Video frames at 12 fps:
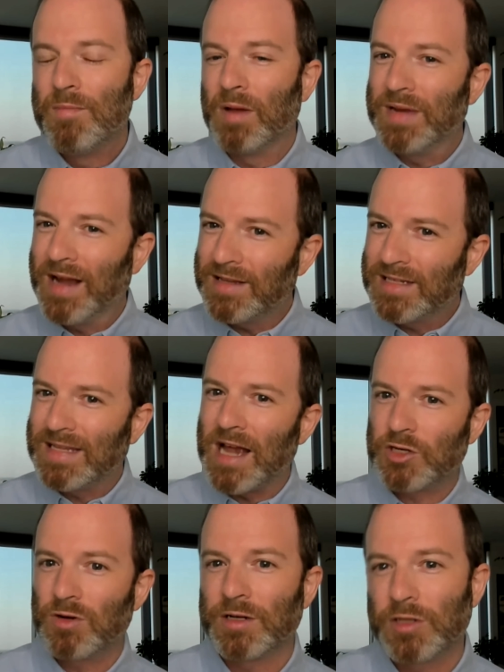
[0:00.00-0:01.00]
But because these
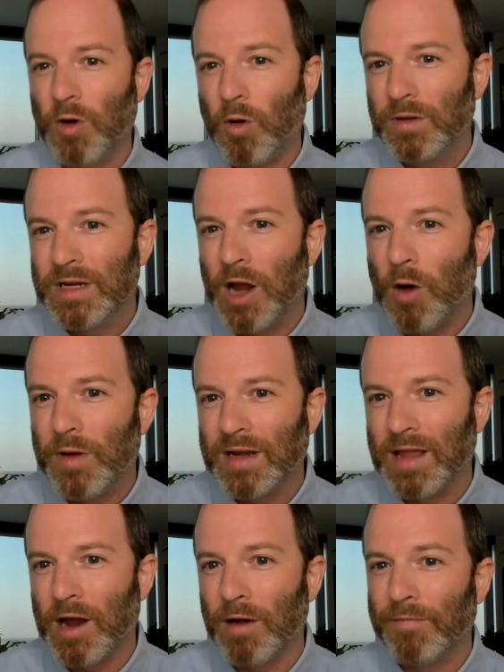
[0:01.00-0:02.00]
astronauts are only
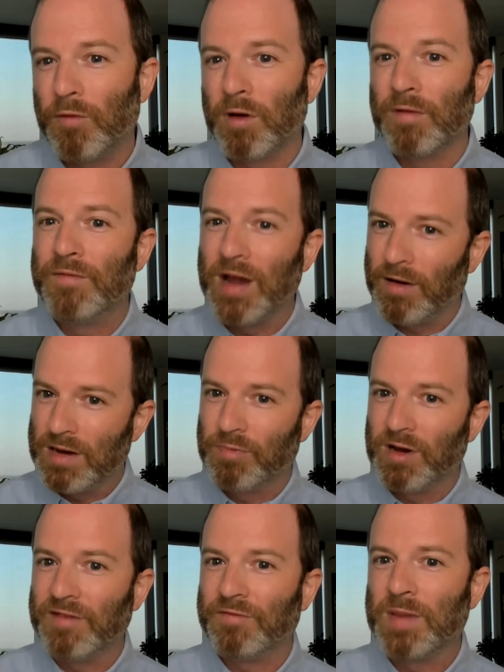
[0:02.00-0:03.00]
going there for a very
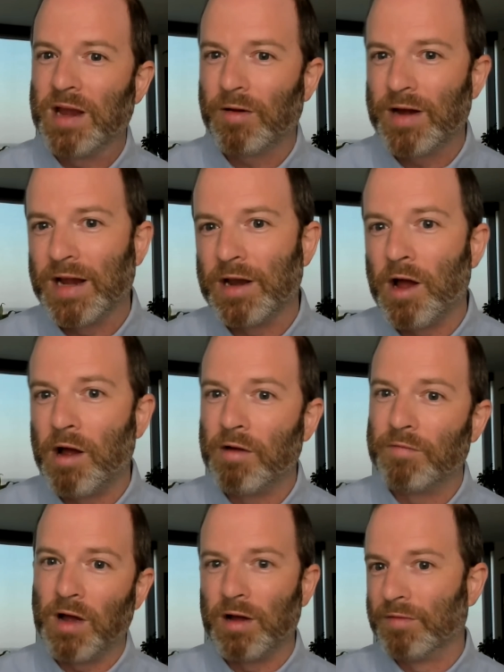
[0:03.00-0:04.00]
brief period
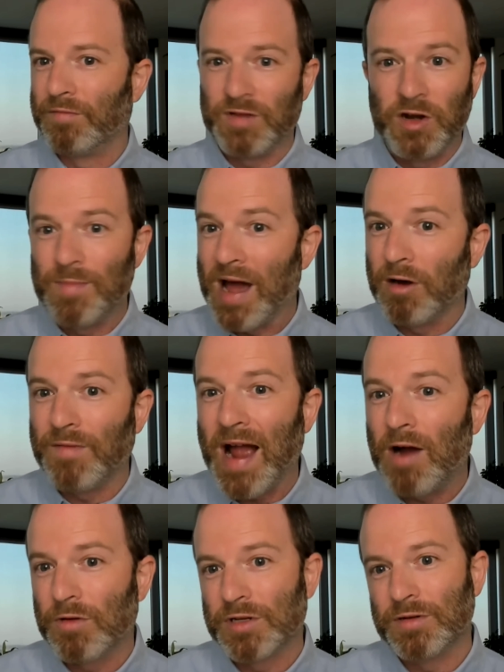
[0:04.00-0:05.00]
of, of you know, matter of
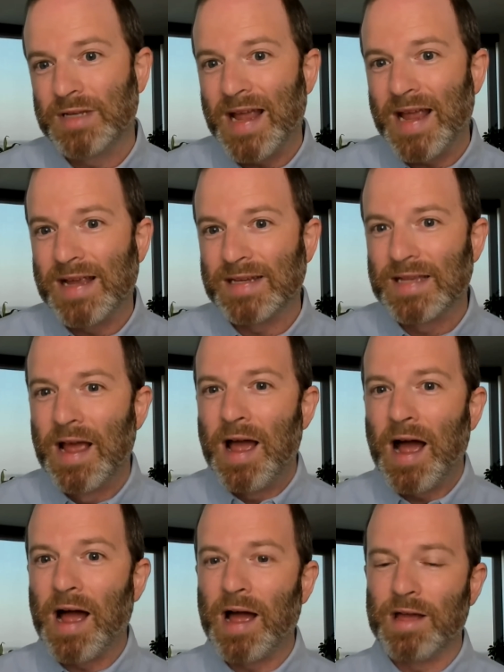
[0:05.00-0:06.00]
hours or days,
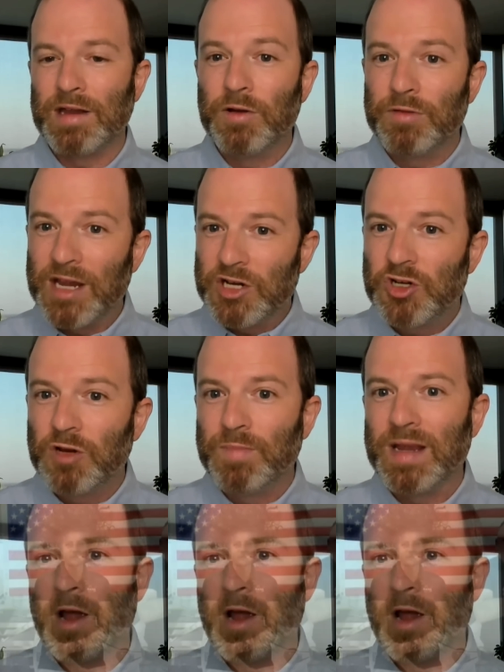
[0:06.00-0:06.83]
uh, you know, they should be